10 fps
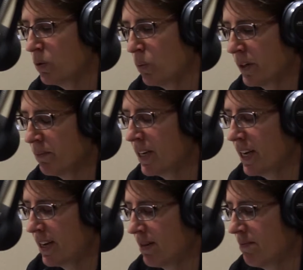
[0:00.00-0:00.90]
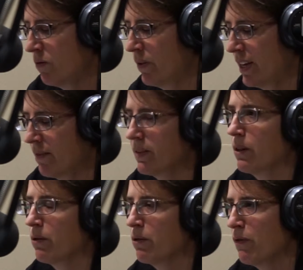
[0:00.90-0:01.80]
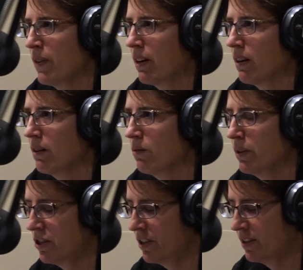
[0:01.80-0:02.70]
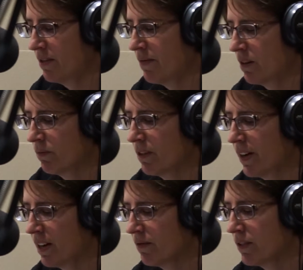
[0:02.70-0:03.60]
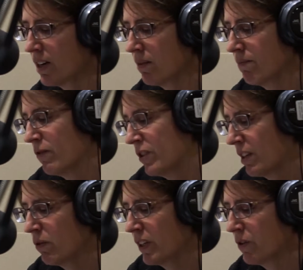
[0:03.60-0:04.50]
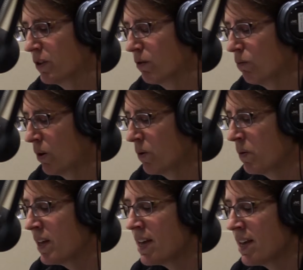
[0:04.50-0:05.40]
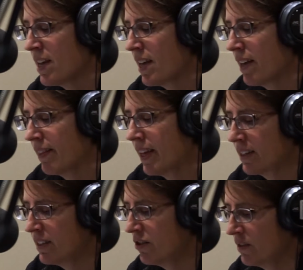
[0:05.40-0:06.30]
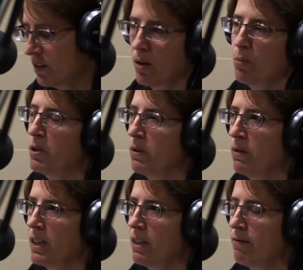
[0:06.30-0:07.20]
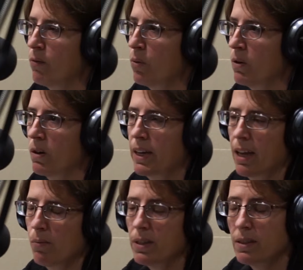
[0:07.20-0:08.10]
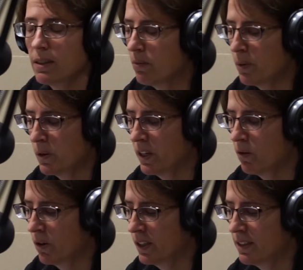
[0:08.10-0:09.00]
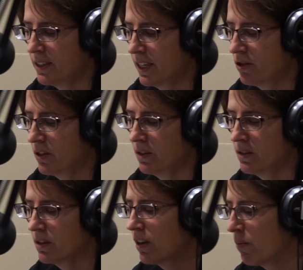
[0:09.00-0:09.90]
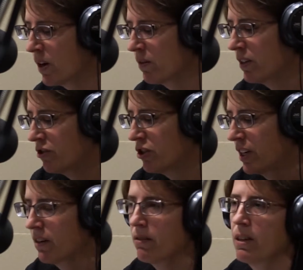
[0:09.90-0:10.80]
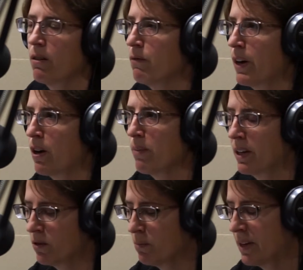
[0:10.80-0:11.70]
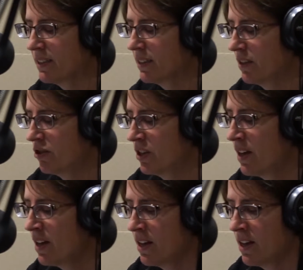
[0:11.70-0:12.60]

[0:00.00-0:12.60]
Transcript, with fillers: to 1 p.m., we have the Earth Fair, which is an event we've had um, for several years in a row. And that is just an opportunity for campus and community organizations to come out and share their environmental message.